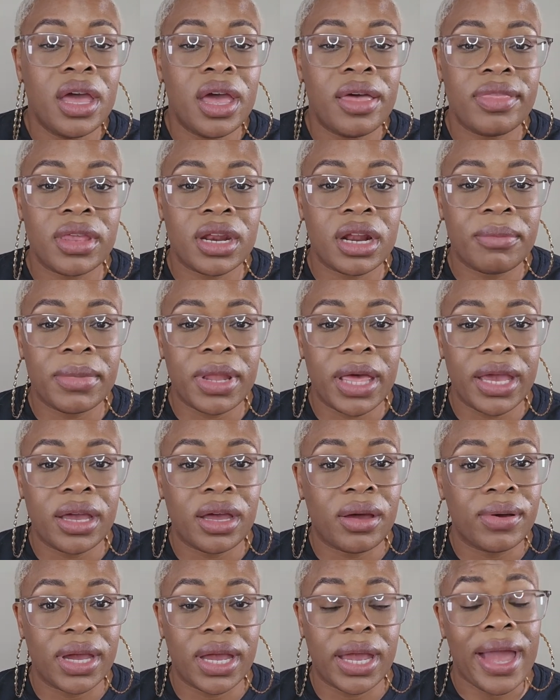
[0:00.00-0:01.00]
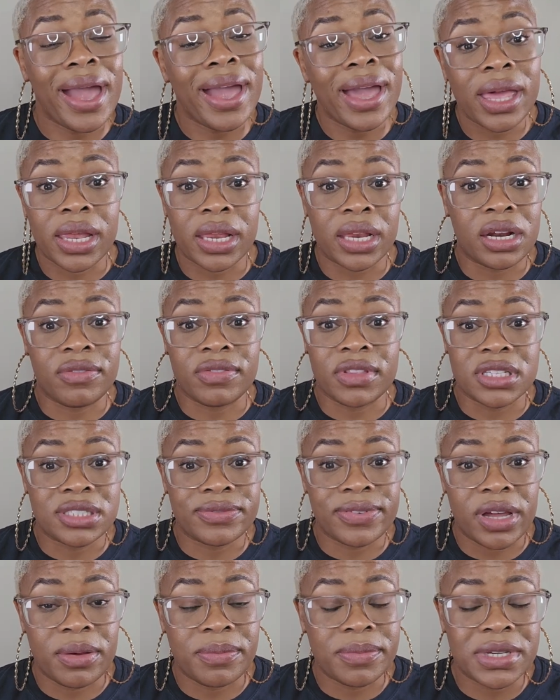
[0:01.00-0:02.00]
And then I'm like, okay, I got to get off this
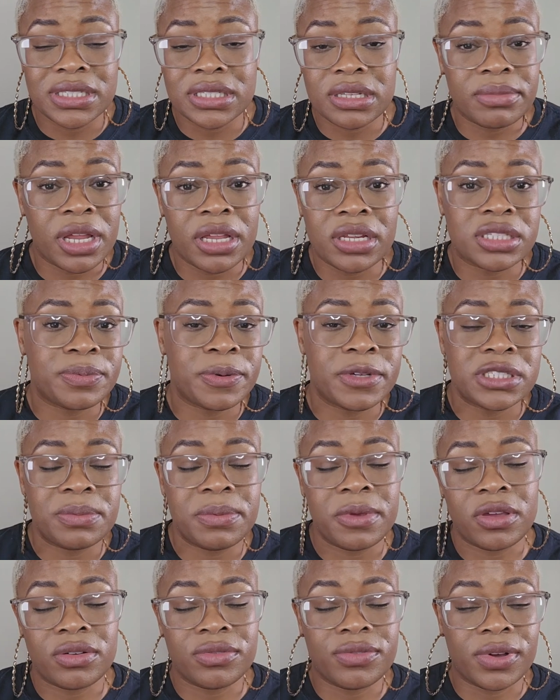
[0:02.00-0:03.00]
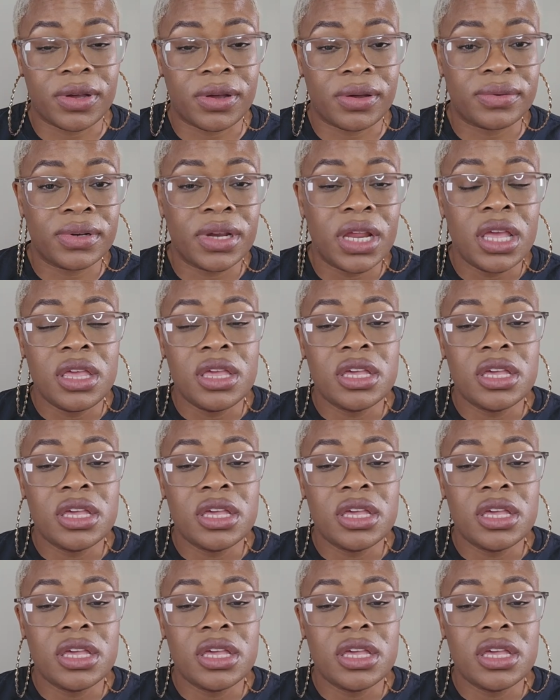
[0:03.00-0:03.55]
phone because I'm not supposed to be on the phone.